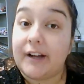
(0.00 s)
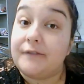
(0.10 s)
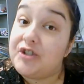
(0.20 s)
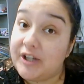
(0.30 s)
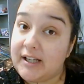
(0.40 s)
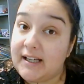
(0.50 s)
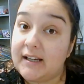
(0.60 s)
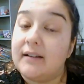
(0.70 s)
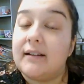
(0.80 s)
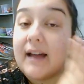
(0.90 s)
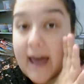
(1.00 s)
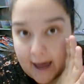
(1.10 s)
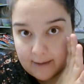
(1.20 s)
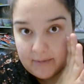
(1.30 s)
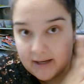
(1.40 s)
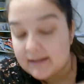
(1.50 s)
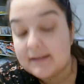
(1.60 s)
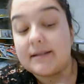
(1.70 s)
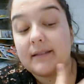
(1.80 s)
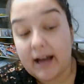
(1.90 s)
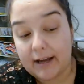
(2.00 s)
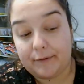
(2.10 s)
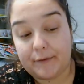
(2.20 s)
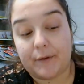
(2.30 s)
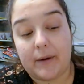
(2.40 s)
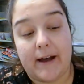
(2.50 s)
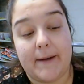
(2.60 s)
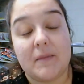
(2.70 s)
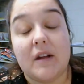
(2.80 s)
of G, Abby's life. Okay?